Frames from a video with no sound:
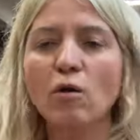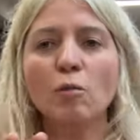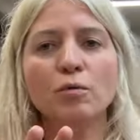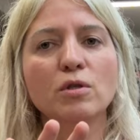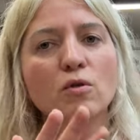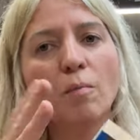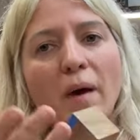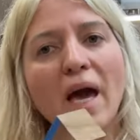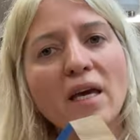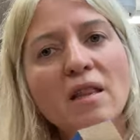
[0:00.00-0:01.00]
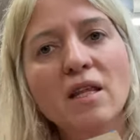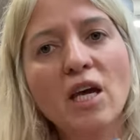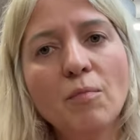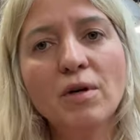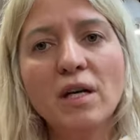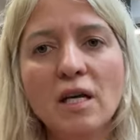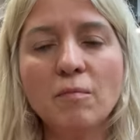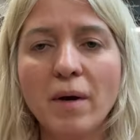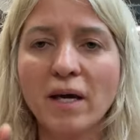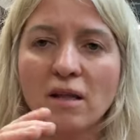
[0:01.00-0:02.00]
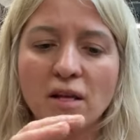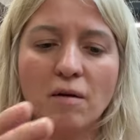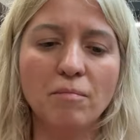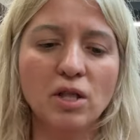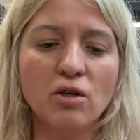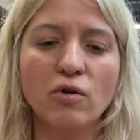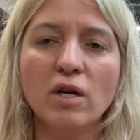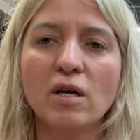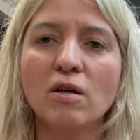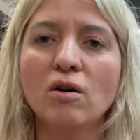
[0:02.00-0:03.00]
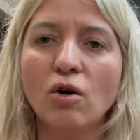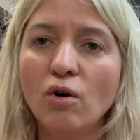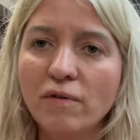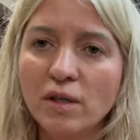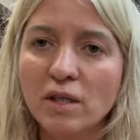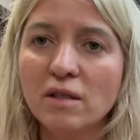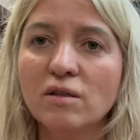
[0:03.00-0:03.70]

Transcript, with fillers: will put some packing tape, clear packing tape material over it,